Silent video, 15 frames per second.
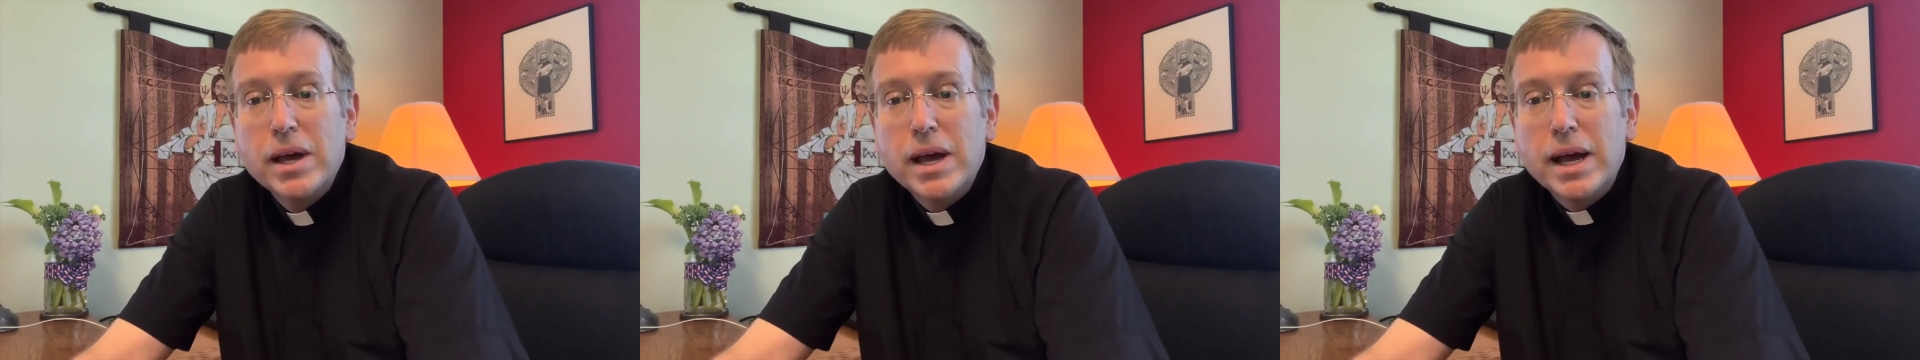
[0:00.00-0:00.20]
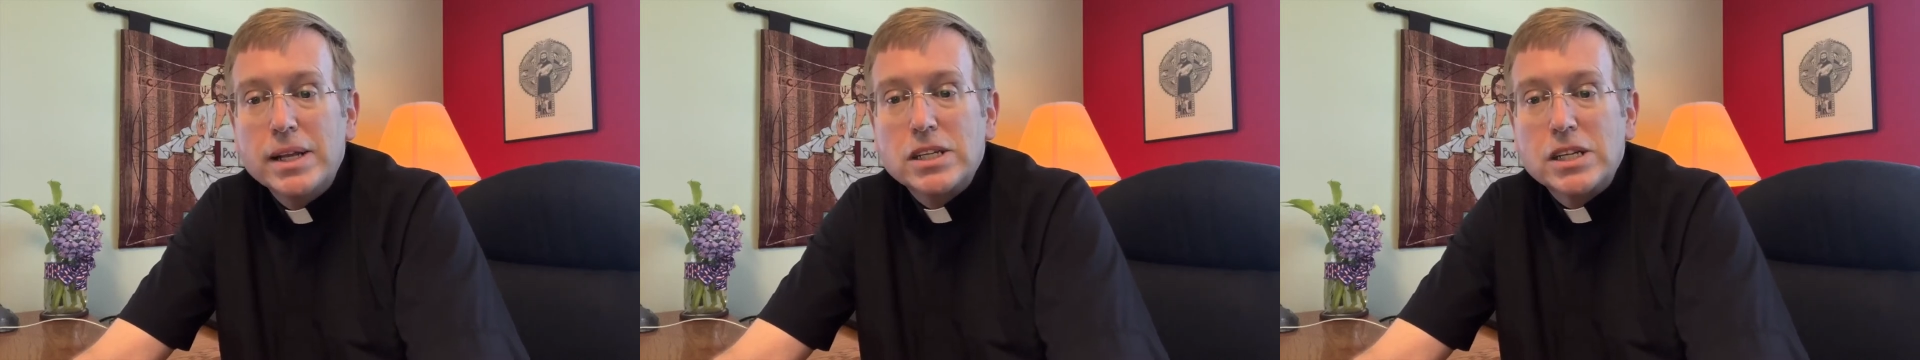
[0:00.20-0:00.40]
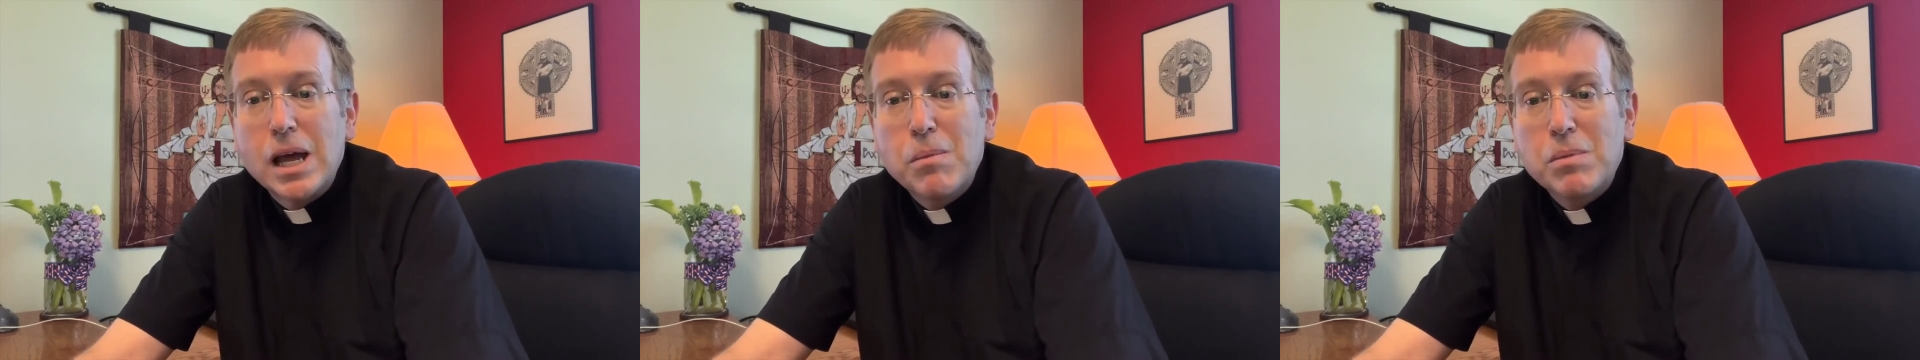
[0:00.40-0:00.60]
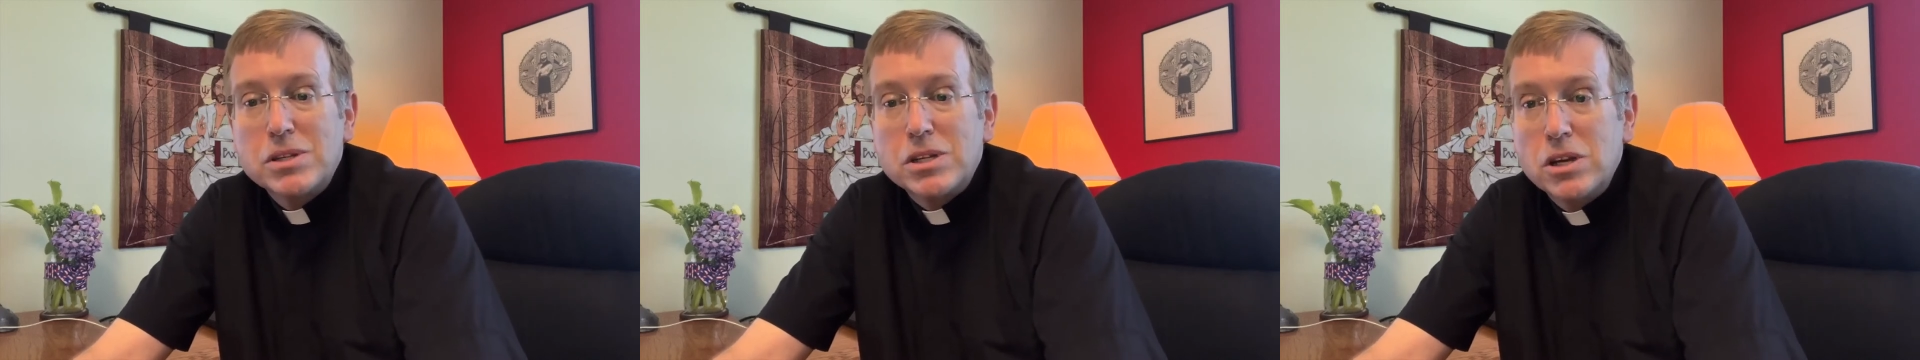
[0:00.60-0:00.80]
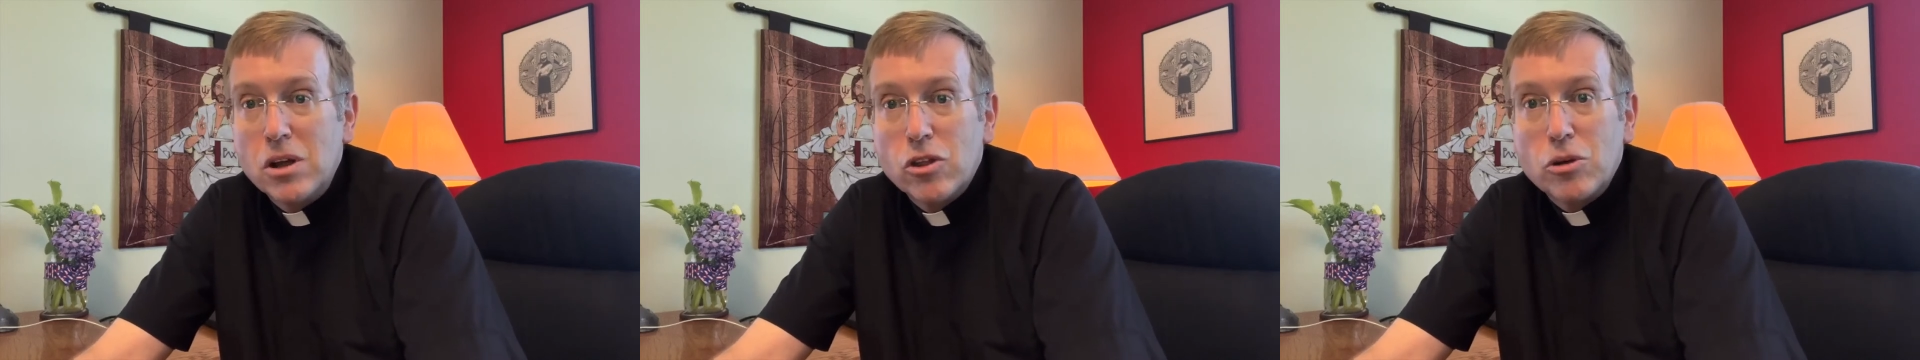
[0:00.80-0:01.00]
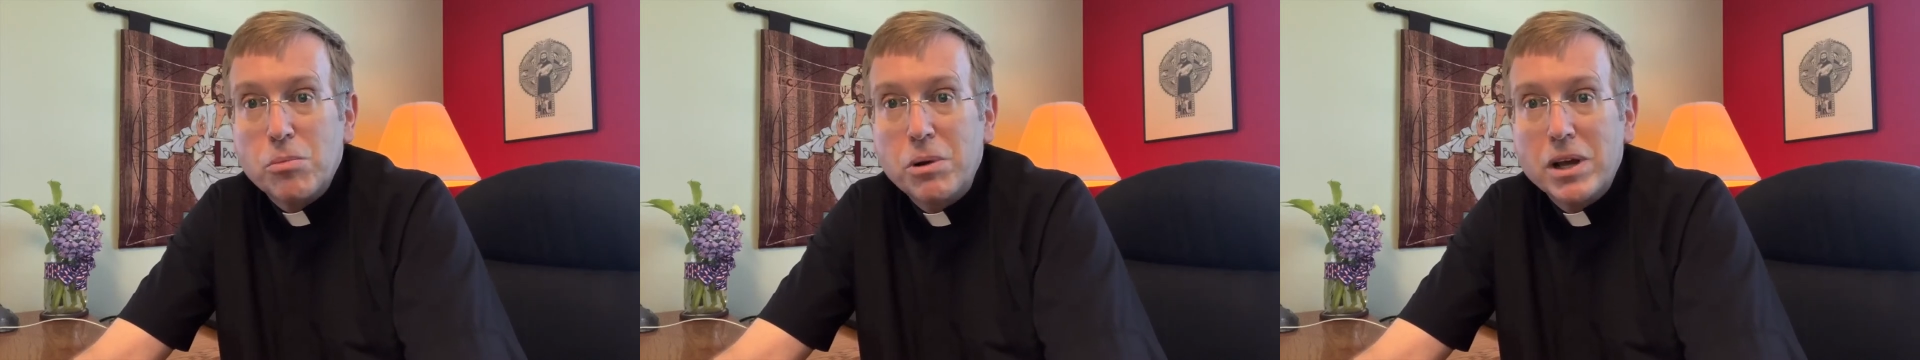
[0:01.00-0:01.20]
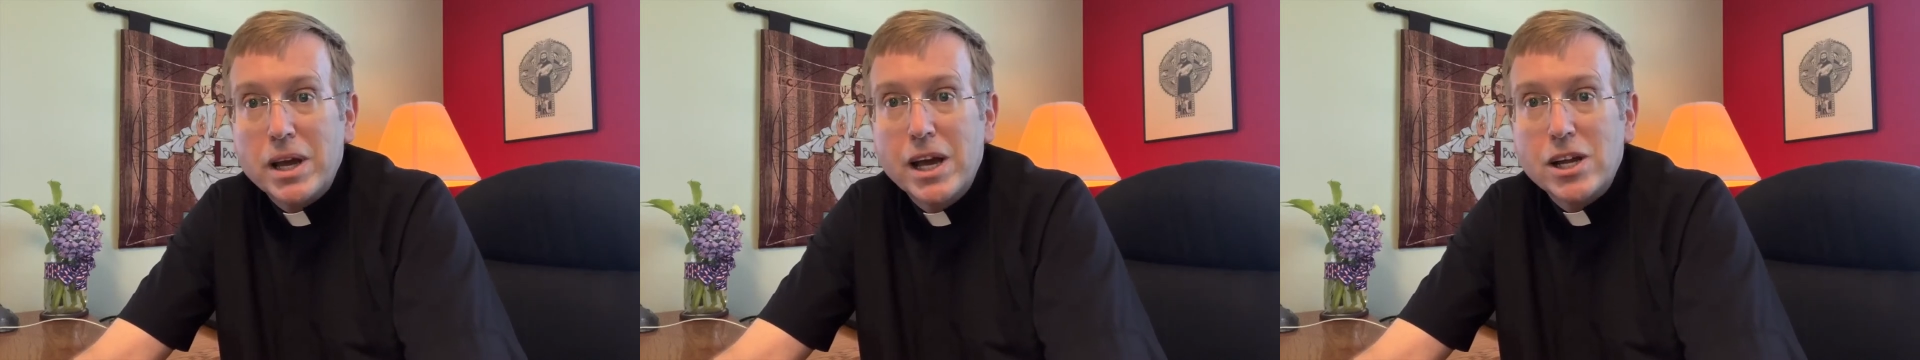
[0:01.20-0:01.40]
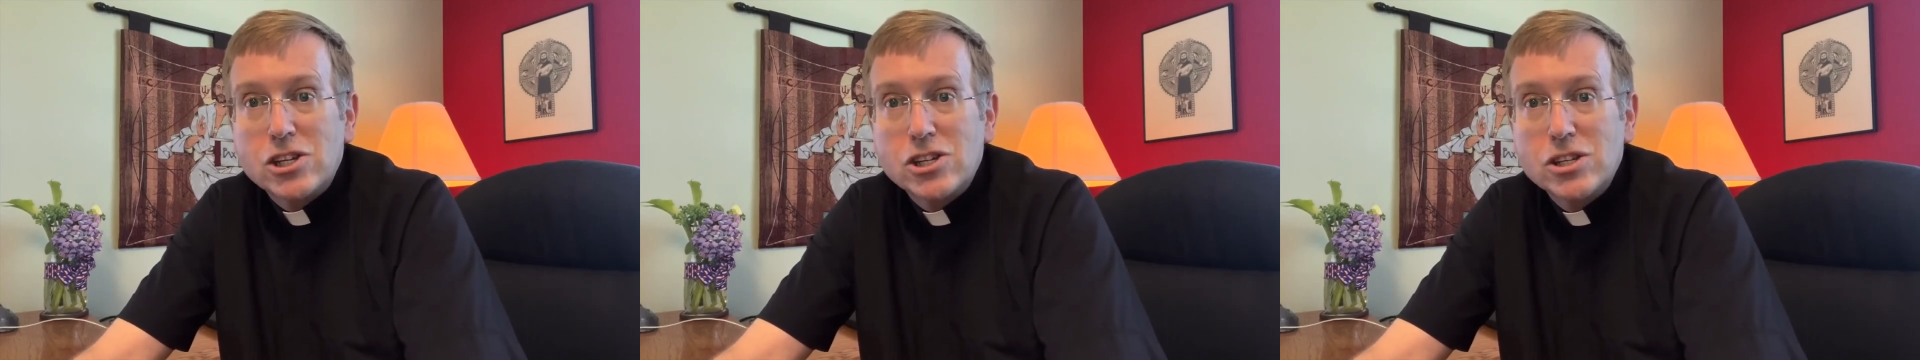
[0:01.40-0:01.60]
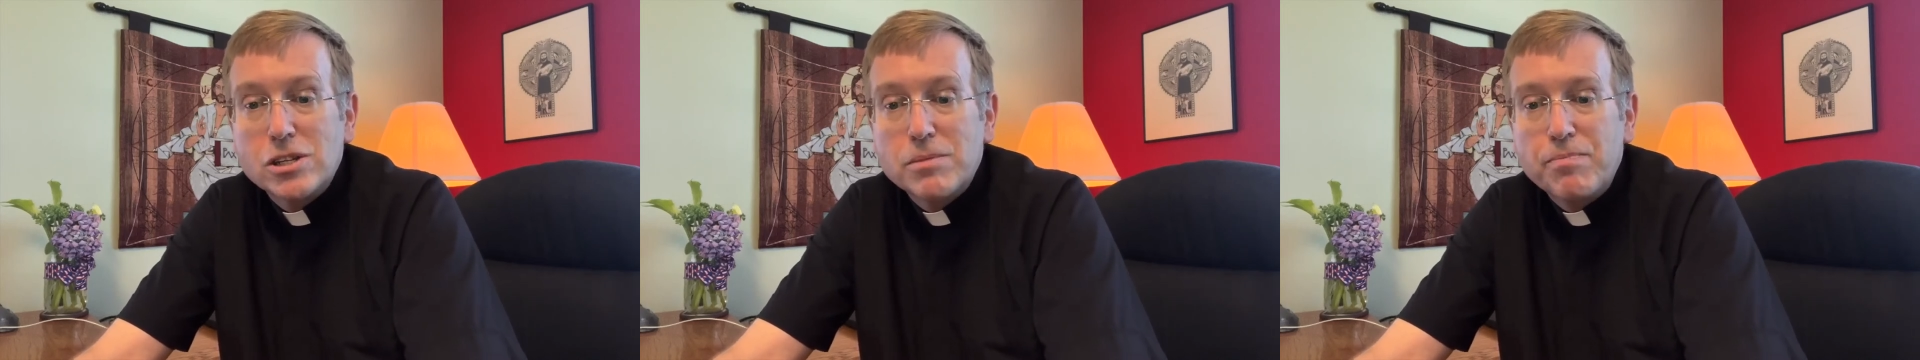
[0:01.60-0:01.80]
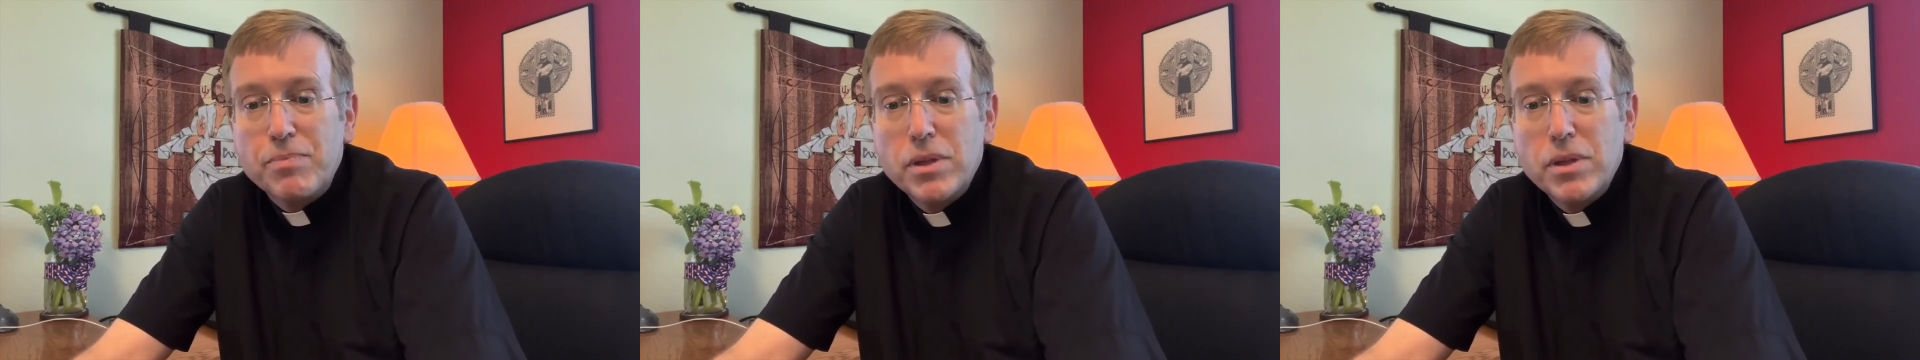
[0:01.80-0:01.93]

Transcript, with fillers: and statements and other communications.